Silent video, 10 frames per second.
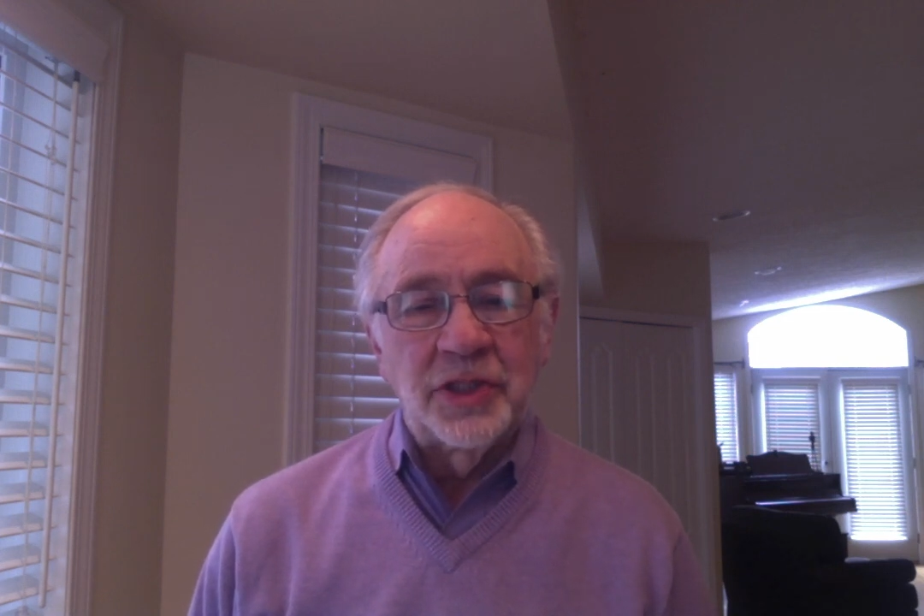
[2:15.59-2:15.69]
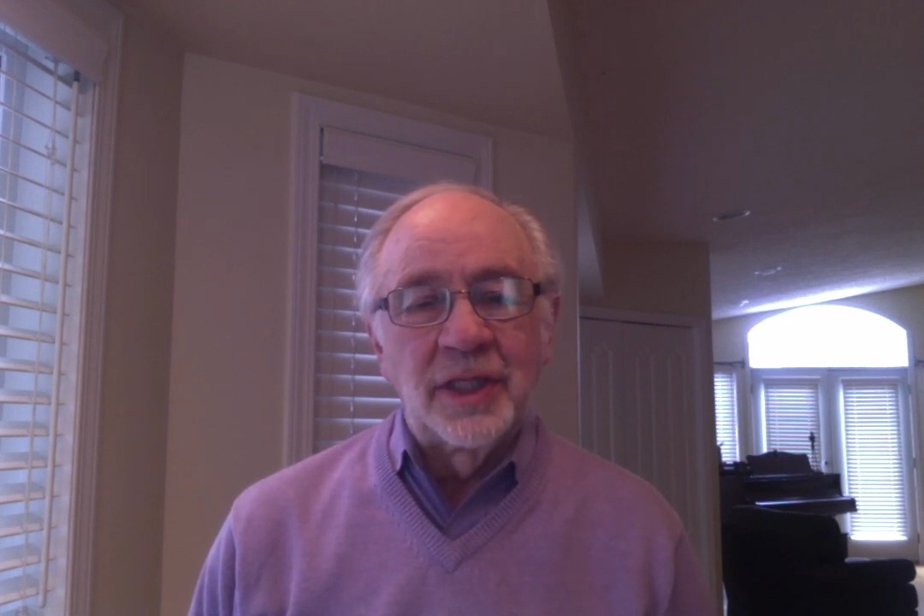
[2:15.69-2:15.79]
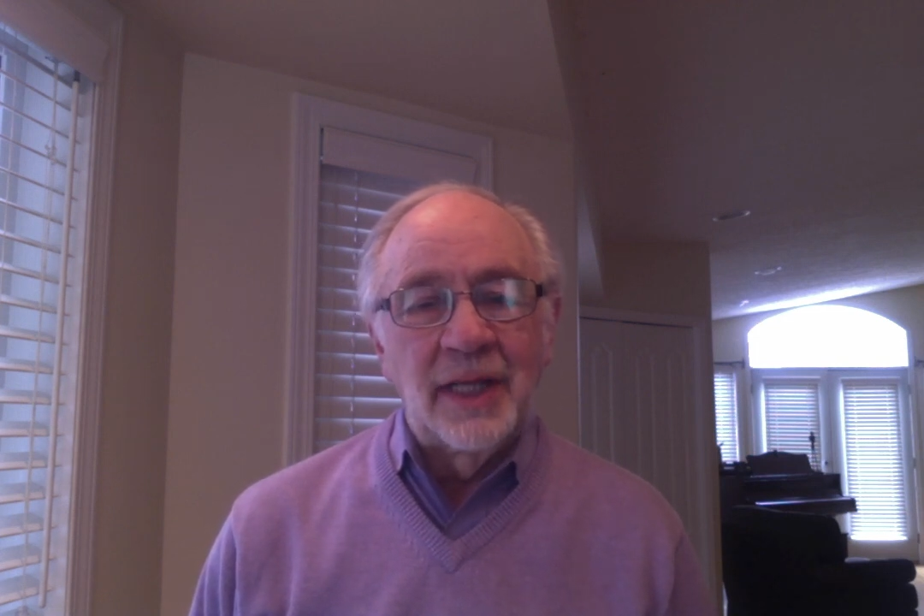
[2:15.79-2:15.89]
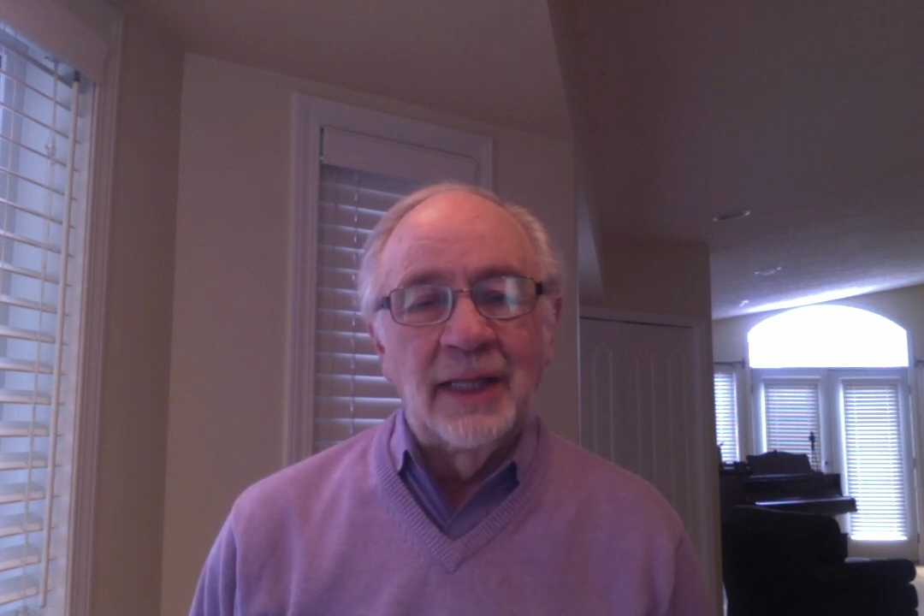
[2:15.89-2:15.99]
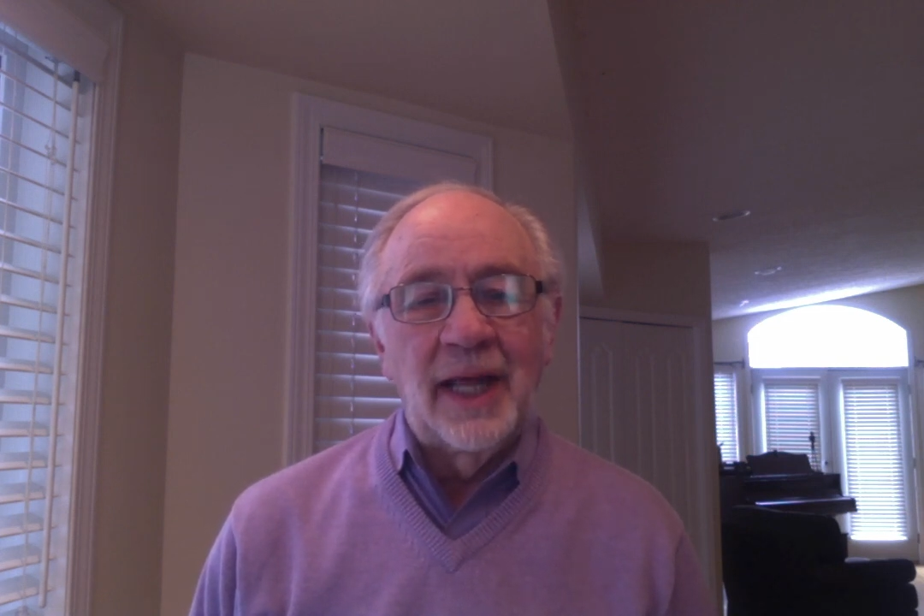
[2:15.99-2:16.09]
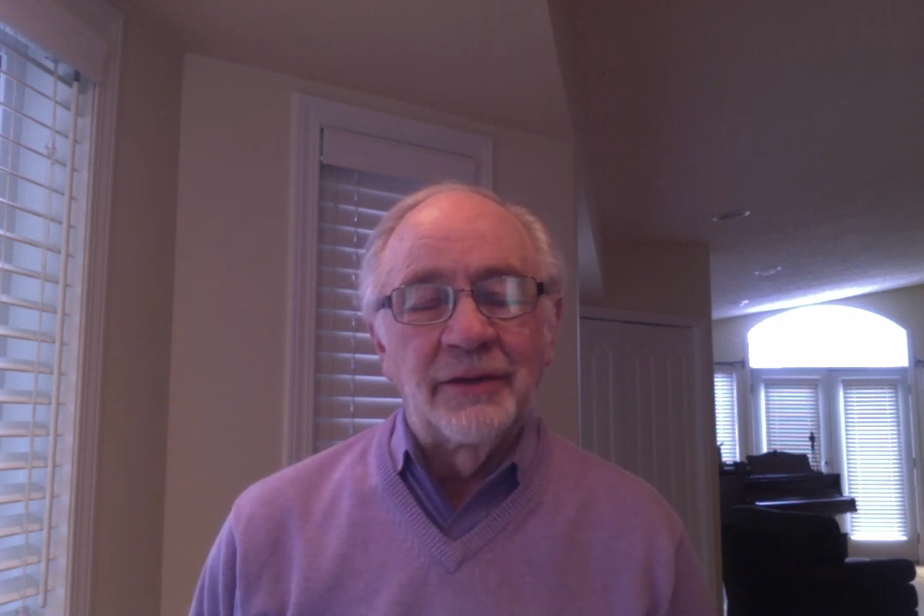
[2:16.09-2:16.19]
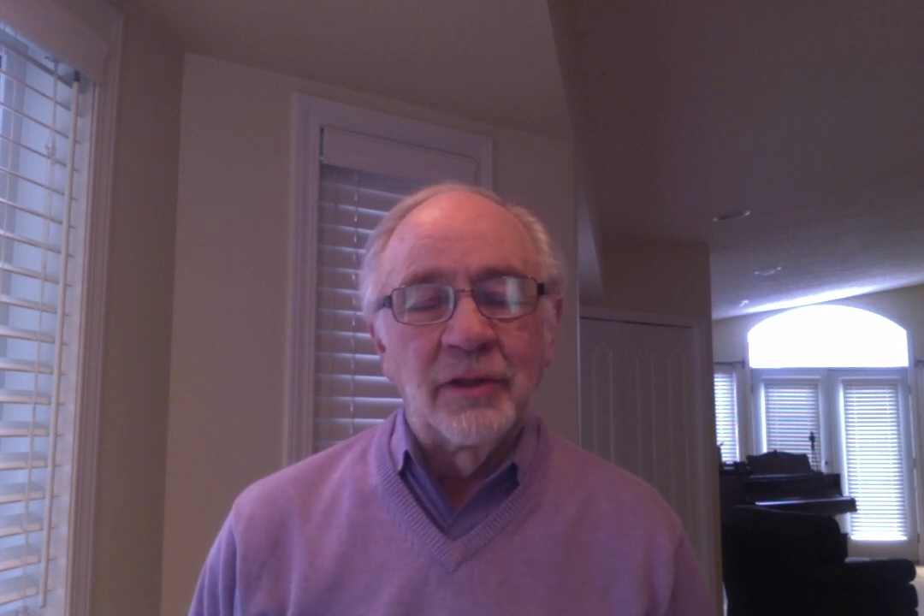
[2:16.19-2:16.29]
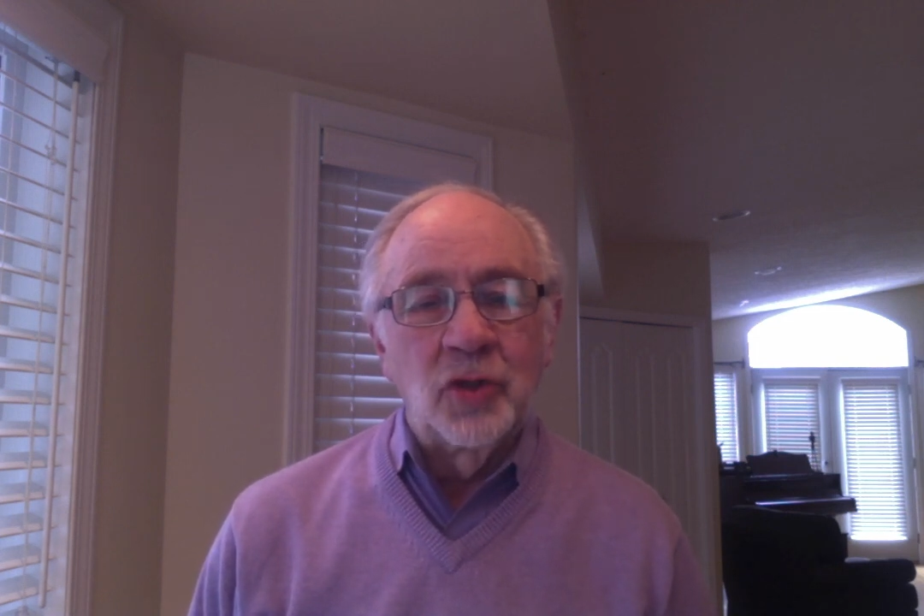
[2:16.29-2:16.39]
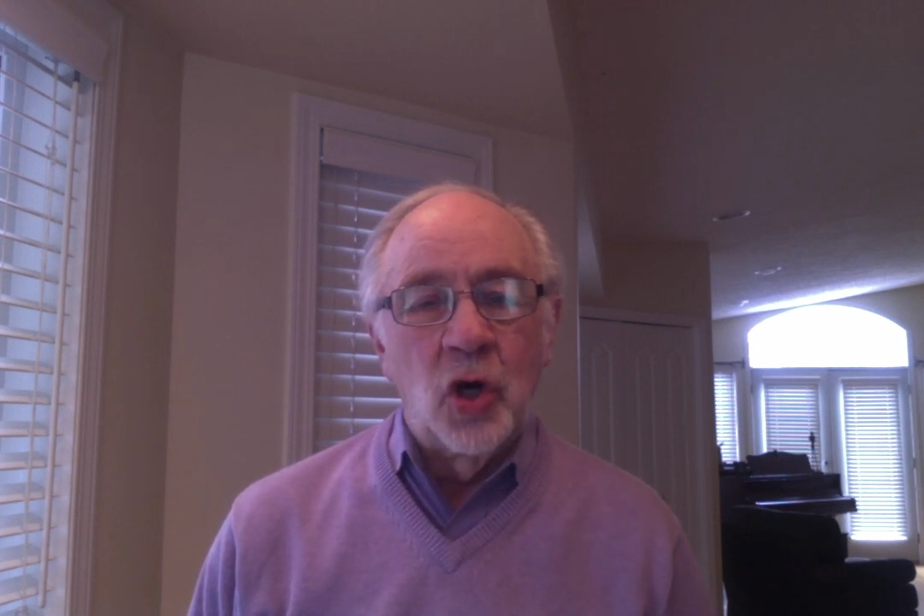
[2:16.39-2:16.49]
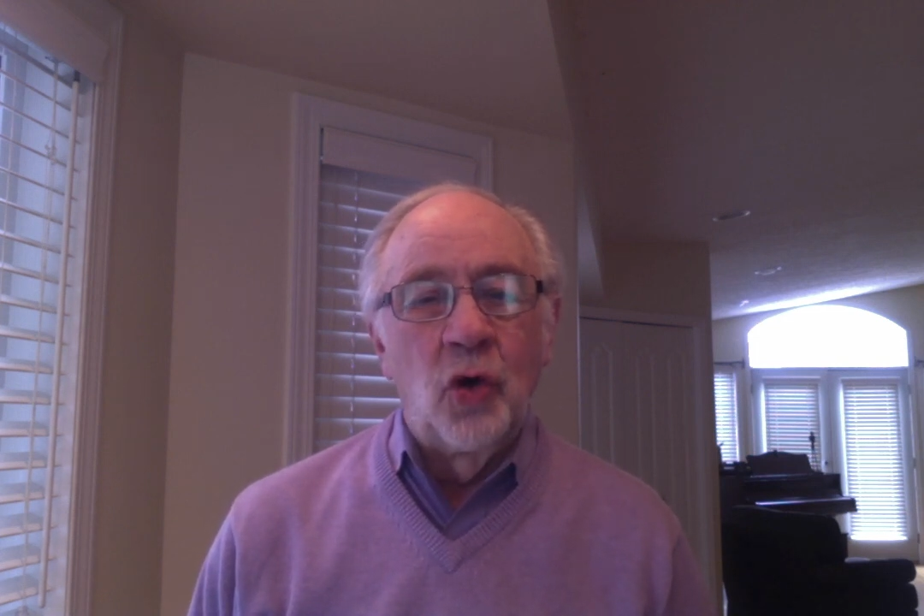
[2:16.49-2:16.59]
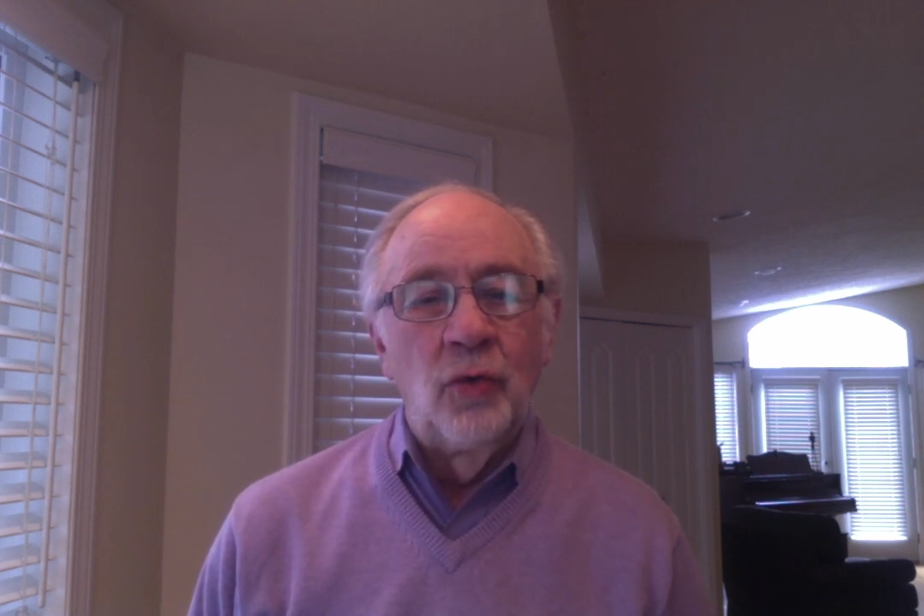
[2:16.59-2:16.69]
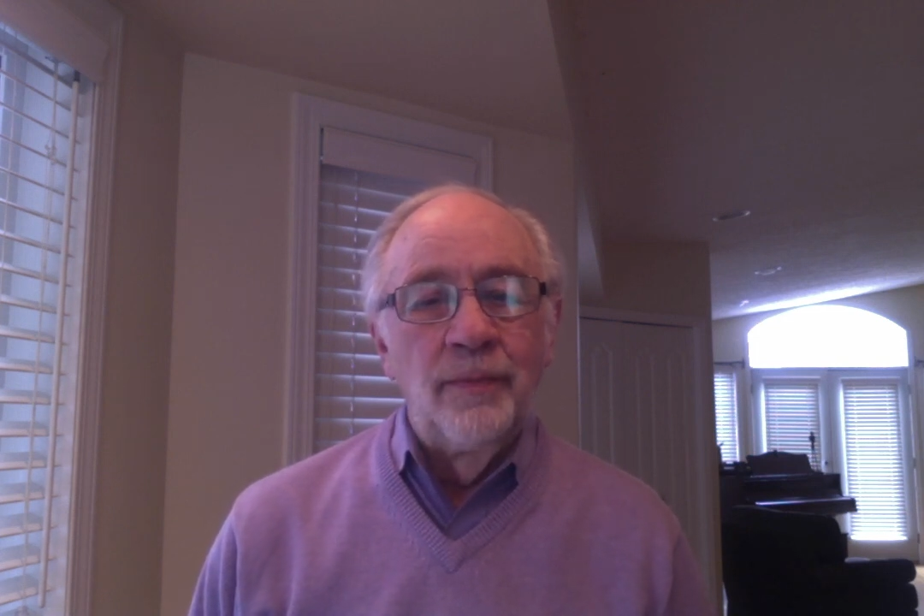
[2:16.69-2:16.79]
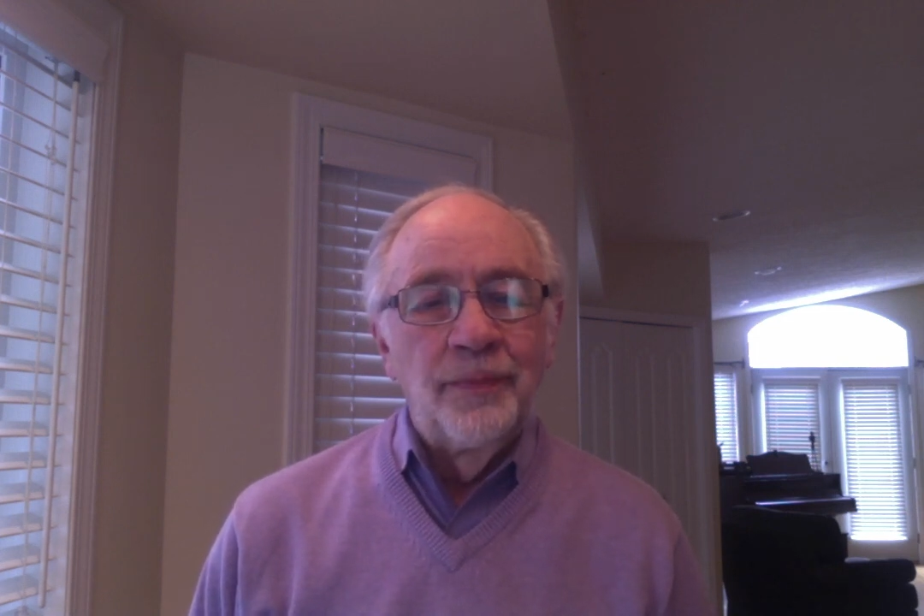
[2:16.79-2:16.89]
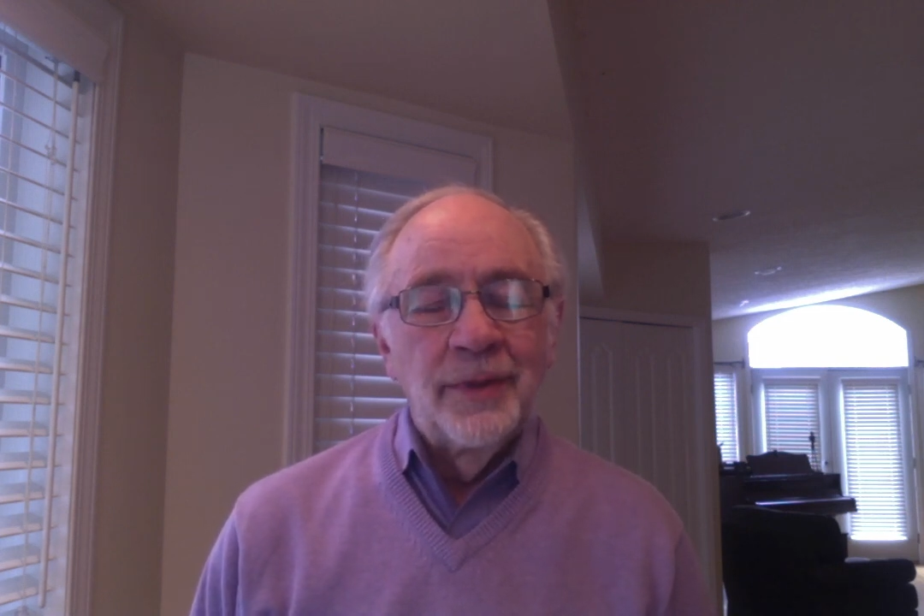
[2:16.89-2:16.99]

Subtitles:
and they let them go.